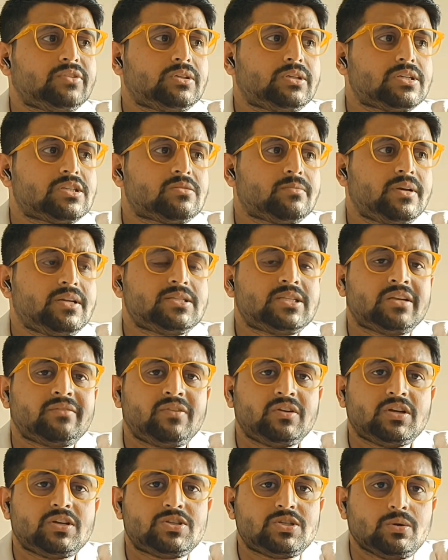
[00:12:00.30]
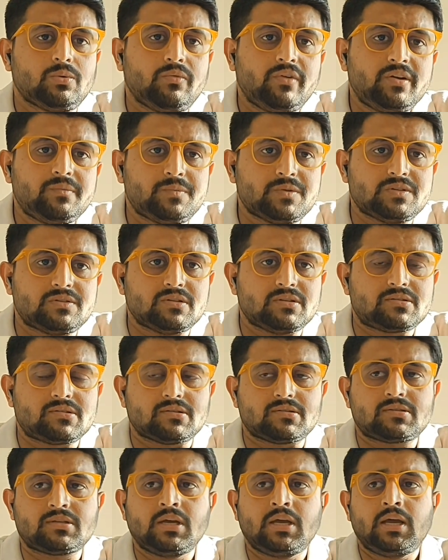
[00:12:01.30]
if a customer is having a jewelry
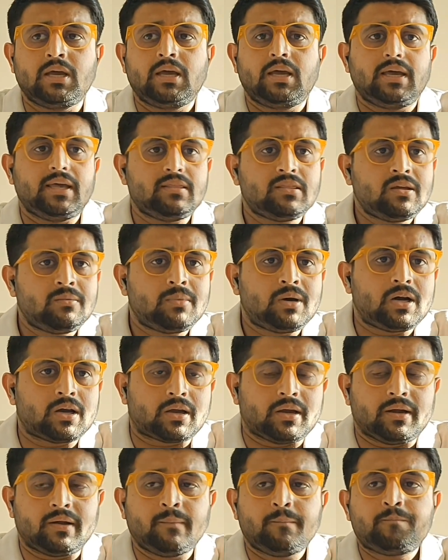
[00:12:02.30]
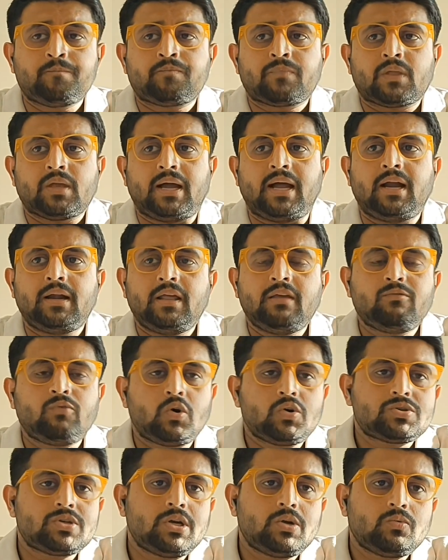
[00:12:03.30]
businesses in the market and he
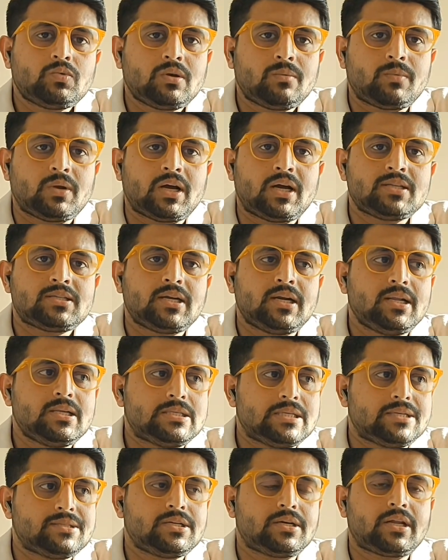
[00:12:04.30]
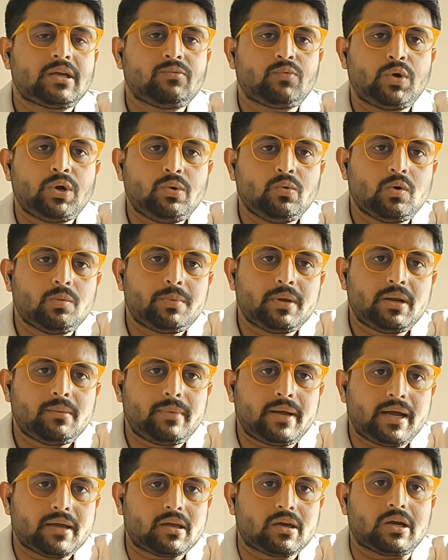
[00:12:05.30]
walks into the branch and he says that I want to open
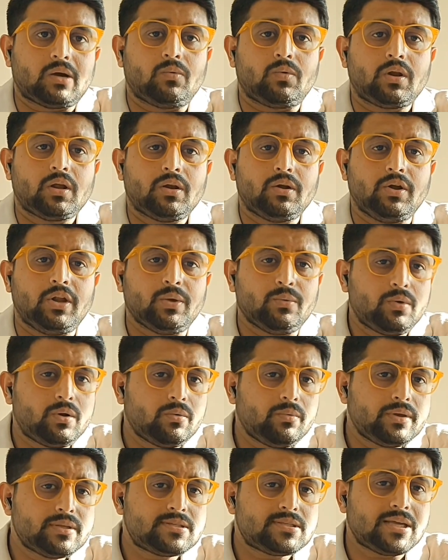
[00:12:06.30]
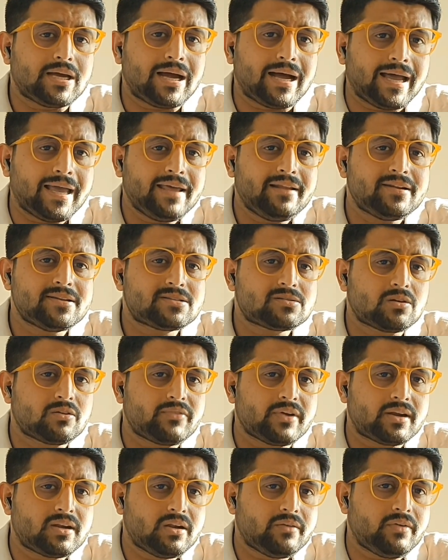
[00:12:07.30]
a bank account. Due to his high risk
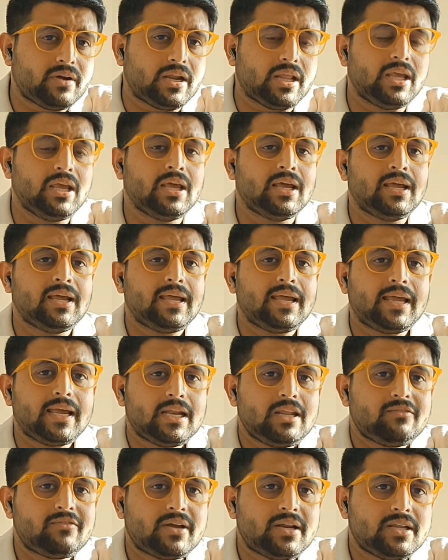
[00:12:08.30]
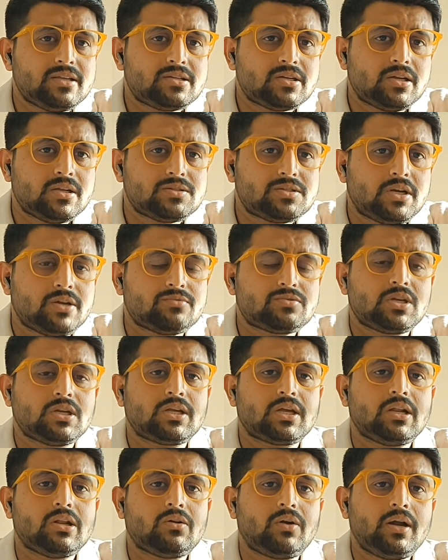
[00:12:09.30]
of activity, any financial
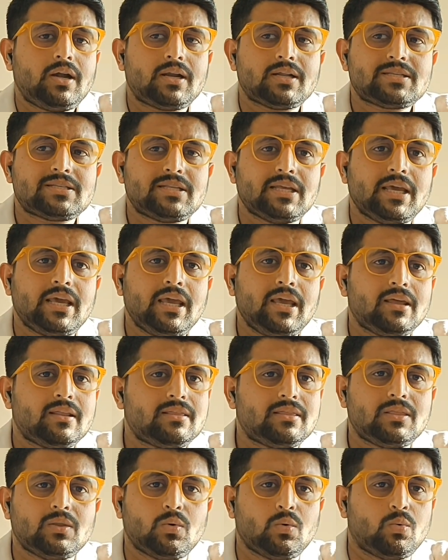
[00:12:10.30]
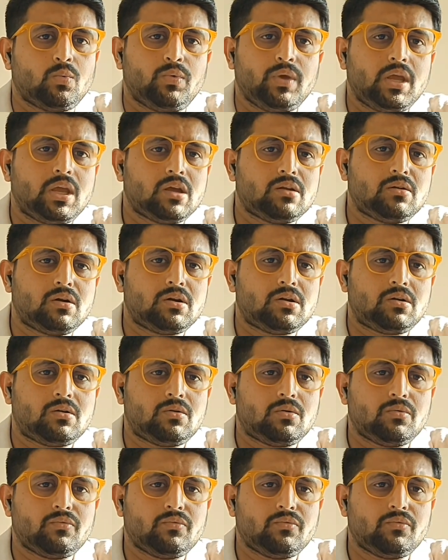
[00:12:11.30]
institution cannot say no, we cannot